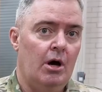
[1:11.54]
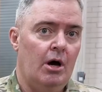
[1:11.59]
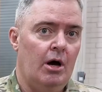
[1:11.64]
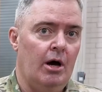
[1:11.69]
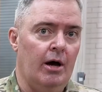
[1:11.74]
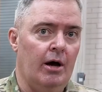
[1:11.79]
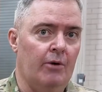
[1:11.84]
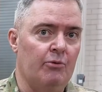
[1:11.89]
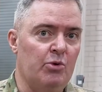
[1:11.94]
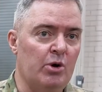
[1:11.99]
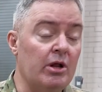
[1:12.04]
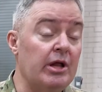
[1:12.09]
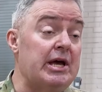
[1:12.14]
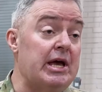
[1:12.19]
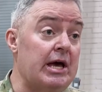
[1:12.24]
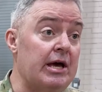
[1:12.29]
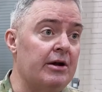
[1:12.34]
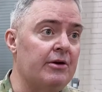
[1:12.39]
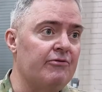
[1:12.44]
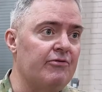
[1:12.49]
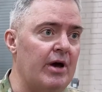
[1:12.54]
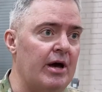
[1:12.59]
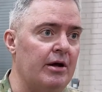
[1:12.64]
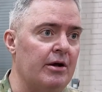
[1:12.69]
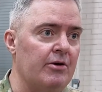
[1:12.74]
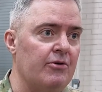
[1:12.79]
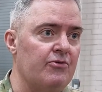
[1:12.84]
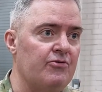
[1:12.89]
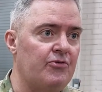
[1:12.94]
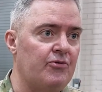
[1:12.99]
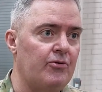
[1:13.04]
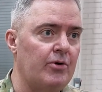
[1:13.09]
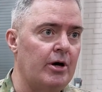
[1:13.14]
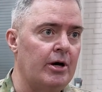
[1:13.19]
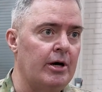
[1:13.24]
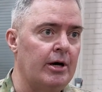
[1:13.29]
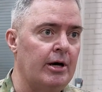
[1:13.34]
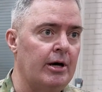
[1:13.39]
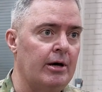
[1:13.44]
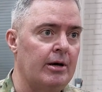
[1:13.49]
really innovative
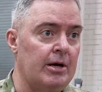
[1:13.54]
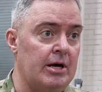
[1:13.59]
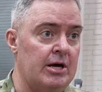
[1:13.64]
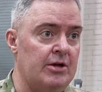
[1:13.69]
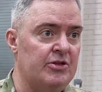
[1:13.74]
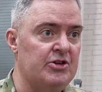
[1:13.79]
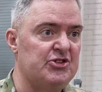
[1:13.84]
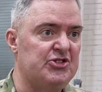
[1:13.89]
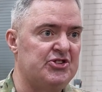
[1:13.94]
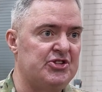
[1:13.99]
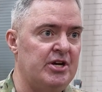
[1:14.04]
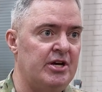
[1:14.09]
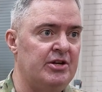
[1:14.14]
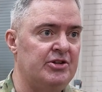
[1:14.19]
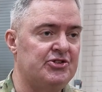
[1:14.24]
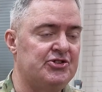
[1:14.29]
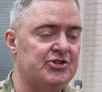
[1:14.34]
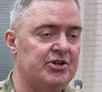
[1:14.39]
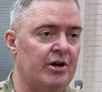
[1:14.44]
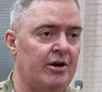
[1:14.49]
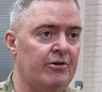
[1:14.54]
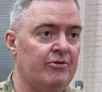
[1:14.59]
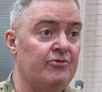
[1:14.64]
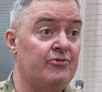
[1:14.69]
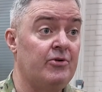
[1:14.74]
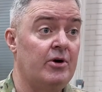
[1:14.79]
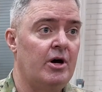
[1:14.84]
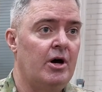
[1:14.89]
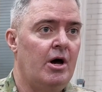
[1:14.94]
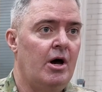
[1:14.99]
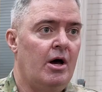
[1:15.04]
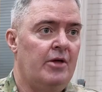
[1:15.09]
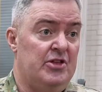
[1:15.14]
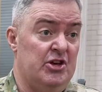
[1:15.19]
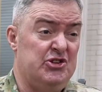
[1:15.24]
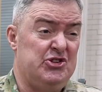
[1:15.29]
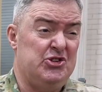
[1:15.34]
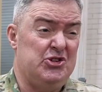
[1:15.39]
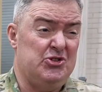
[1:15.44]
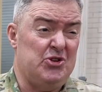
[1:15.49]
in the sense of
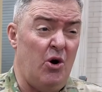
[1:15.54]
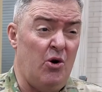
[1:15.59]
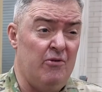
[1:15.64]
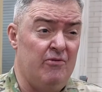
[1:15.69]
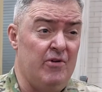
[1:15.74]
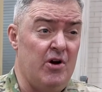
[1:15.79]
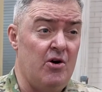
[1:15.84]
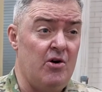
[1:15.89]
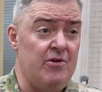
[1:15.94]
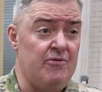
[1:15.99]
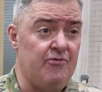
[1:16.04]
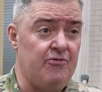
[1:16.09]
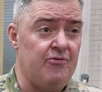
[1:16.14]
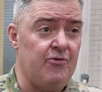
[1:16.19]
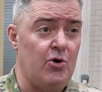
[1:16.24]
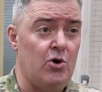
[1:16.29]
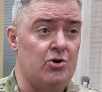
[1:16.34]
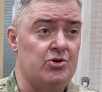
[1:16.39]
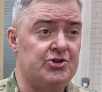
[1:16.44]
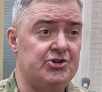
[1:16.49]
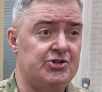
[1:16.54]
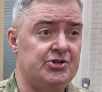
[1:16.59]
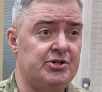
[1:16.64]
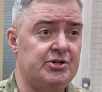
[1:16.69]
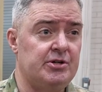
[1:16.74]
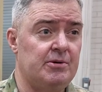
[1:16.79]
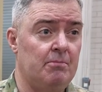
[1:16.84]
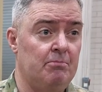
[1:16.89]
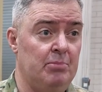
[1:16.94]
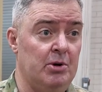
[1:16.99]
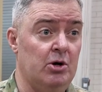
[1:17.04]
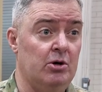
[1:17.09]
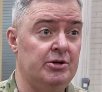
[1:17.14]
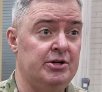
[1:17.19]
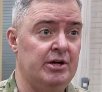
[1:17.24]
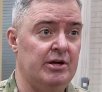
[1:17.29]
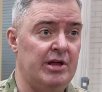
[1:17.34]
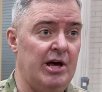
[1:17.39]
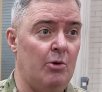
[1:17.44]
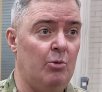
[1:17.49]
this is our very first
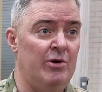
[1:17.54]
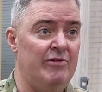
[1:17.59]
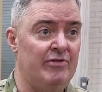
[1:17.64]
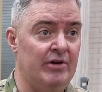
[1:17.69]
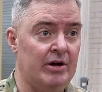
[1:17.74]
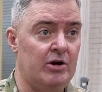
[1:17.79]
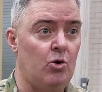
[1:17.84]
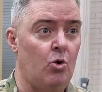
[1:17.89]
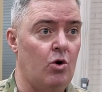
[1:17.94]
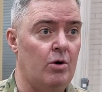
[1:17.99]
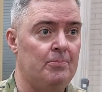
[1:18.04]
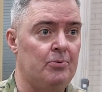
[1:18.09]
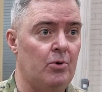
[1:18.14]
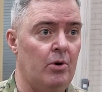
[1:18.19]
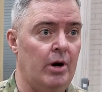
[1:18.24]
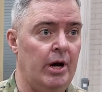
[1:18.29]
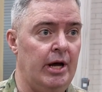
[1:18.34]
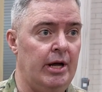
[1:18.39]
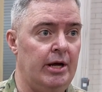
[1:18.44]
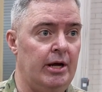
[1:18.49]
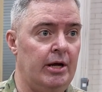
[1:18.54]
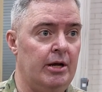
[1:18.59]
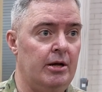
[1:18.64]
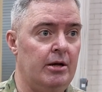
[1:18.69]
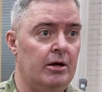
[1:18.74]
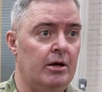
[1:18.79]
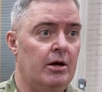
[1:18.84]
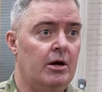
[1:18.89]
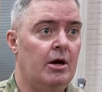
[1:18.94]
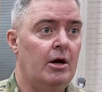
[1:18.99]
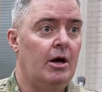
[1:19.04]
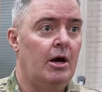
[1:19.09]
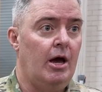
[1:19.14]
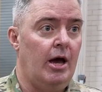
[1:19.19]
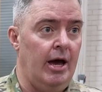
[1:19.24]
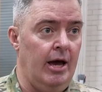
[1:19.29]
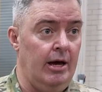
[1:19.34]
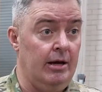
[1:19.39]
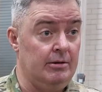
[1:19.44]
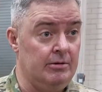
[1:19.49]
building that we've incorporated
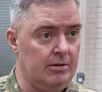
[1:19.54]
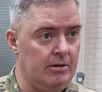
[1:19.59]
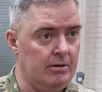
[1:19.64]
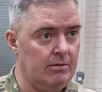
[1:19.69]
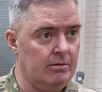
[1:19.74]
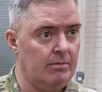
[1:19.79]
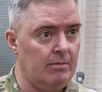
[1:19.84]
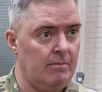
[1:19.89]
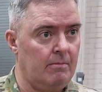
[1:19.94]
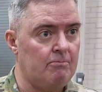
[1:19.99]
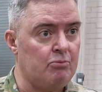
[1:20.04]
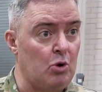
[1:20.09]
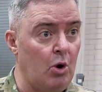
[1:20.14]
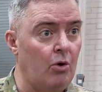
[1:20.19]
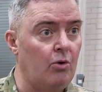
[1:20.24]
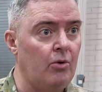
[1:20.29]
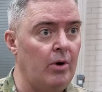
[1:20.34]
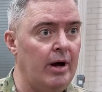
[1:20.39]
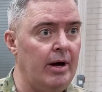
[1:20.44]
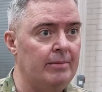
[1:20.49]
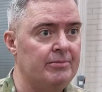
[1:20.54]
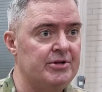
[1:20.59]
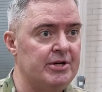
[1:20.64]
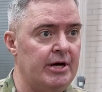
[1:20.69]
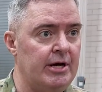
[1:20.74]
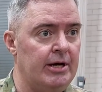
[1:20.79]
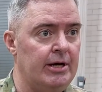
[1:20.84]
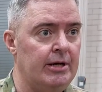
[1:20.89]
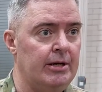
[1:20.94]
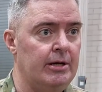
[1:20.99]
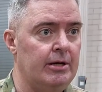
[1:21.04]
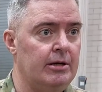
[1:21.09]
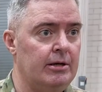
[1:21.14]
and programmed in